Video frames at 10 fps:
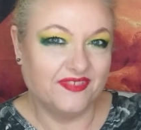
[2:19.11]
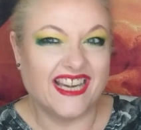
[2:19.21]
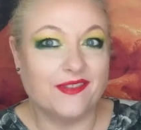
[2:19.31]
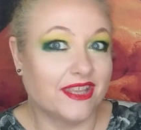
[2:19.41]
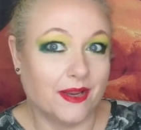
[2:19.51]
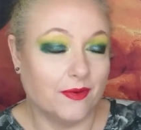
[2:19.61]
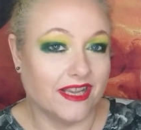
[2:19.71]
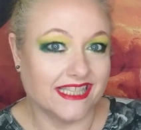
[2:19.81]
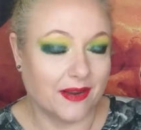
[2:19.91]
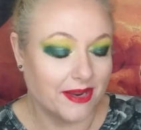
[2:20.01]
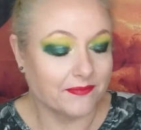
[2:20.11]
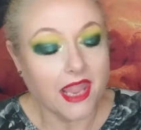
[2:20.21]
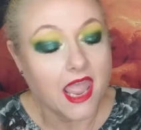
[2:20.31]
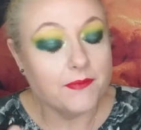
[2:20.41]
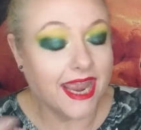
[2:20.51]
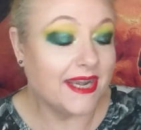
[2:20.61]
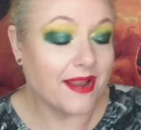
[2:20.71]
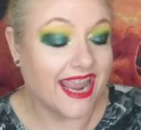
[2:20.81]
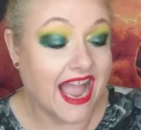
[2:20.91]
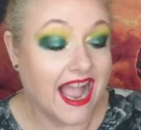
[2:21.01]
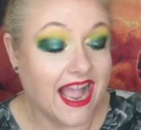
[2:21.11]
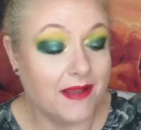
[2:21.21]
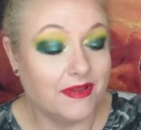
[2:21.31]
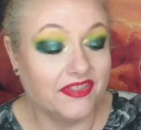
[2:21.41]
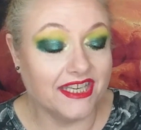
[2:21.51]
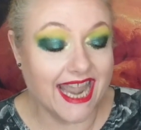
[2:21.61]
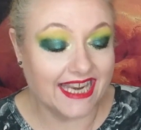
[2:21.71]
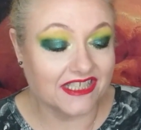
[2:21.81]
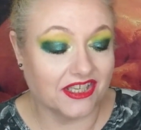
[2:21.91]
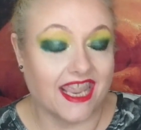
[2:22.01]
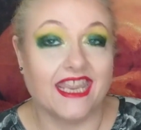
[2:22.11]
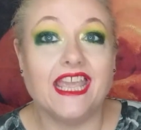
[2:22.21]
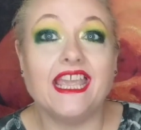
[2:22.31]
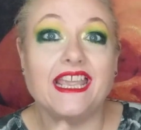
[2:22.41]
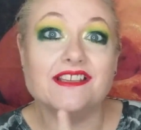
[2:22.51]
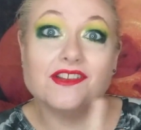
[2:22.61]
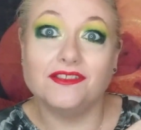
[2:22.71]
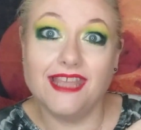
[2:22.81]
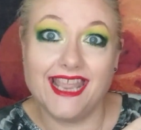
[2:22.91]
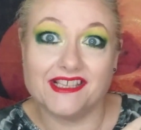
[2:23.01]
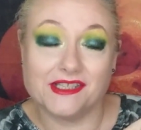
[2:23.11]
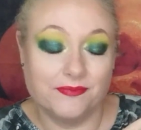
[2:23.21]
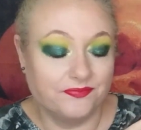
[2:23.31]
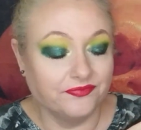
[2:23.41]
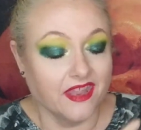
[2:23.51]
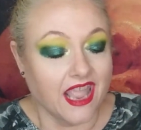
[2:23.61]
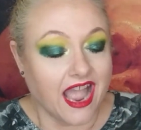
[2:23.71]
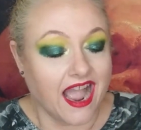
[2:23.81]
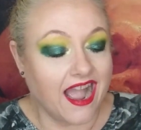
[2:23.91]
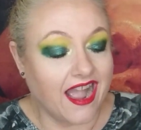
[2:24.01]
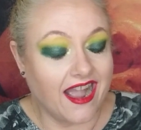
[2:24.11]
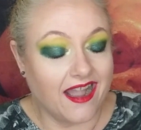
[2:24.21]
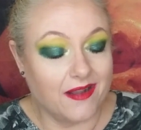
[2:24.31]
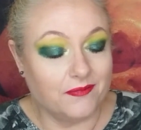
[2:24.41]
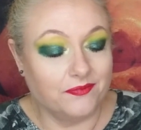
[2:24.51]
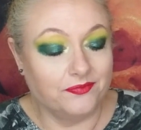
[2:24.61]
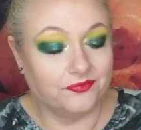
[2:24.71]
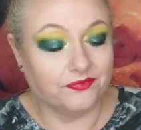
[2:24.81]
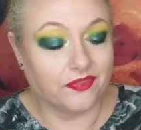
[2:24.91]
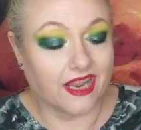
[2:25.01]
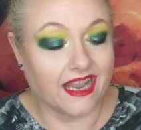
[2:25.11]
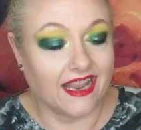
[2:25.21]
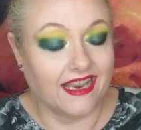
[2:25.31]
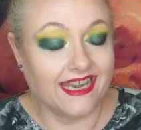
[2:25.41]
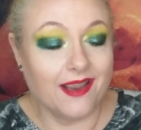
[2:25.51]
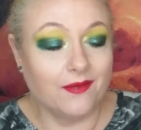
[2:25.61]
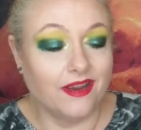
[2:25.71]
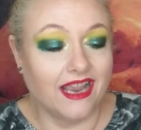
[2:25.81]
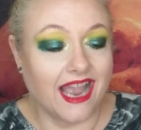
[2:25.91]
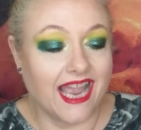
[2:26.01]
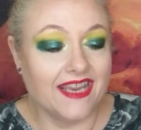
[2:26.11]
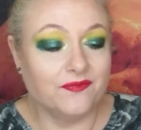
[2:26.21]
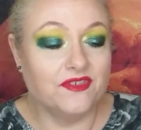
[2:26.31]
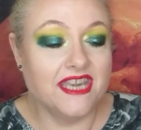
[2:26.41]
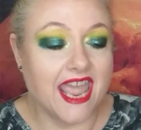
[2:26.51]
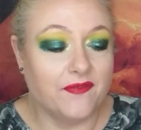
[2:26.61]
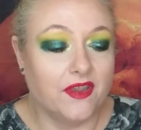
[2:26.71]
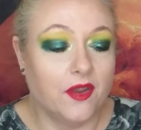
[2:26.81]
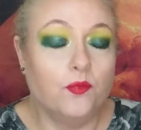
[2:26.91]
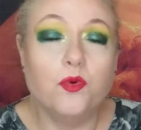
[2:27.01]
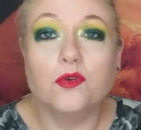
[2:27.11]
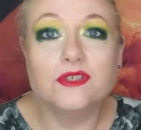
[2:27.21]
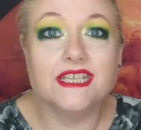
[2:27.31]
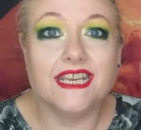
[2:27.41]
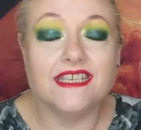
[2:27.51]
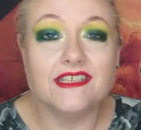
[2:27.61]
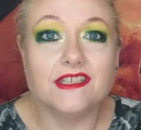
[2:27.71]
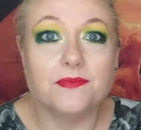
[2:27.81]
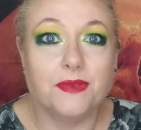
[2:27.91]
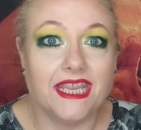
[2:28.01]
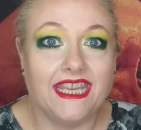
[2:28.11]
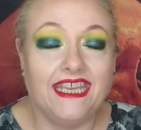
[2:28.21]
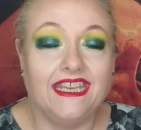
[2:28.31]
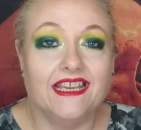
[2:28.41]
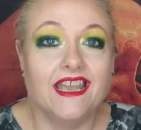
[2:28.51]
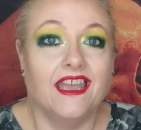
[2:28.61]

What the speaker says: I don't think it works that way. But anyway, the next thing is this. Now, I've never wanted to be...